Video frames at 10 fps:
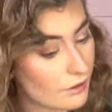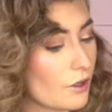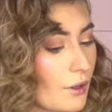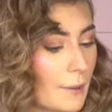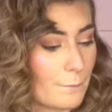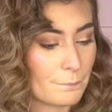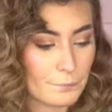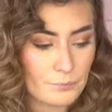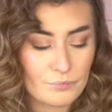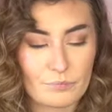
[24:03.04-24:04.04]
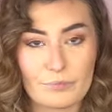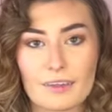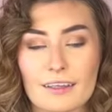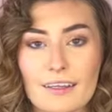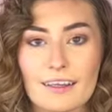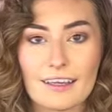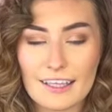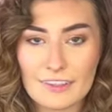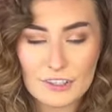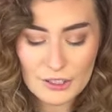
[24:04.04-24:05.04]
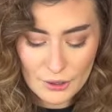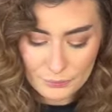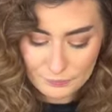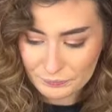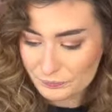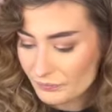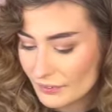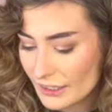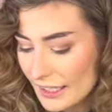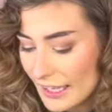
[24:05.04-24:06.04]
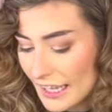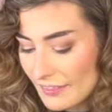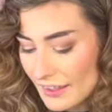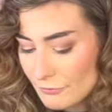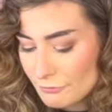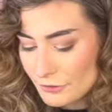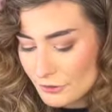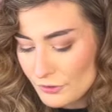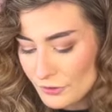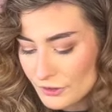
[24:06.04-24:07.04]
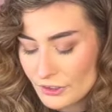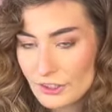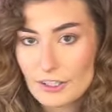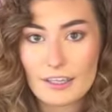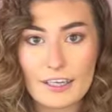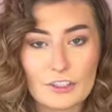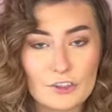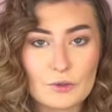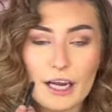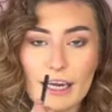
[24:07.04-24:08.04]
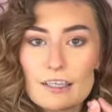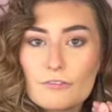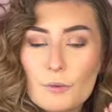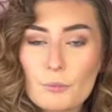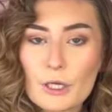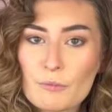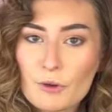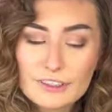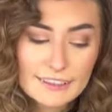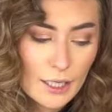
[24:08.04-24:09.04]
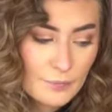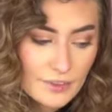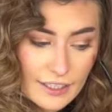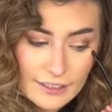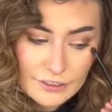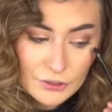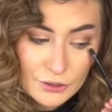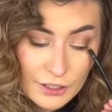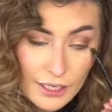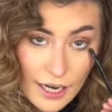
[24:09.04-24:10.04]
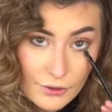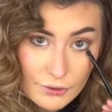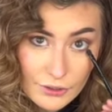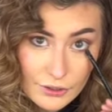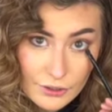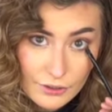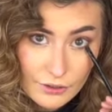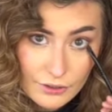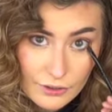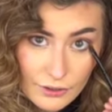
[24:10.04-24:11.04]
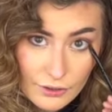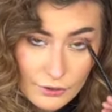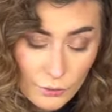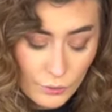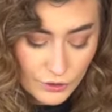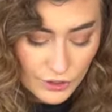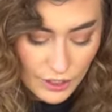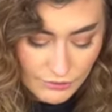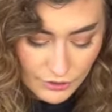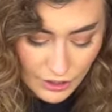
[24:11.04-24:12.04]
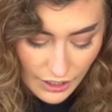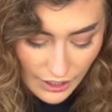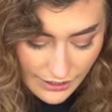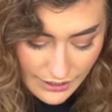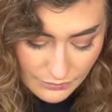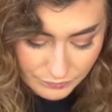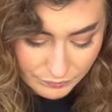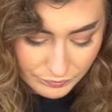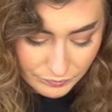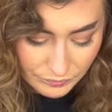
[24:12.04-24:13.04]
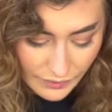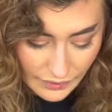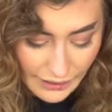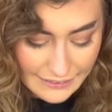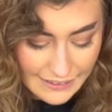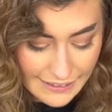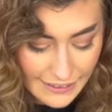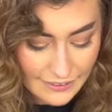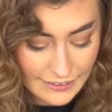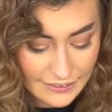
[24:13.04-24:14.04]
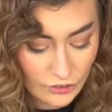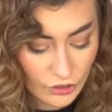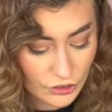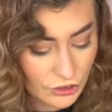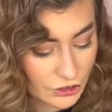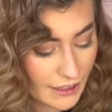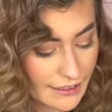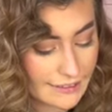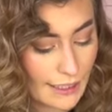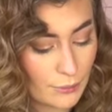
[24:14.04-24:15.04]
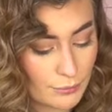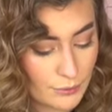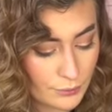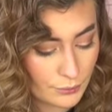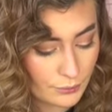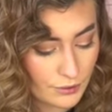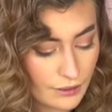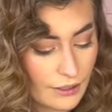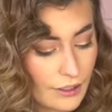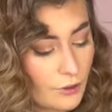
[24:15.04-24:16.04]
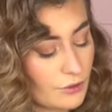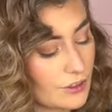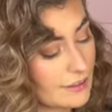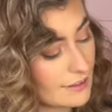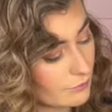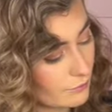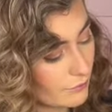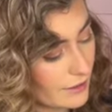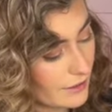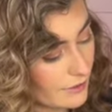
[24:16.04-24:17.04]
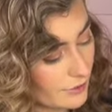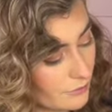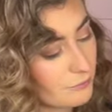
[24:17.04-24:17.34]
Okay, and there you go. And then further, to kind of bring more depth into your outer quarter of your eye, I take the darker shade Taboo, which is this one right here.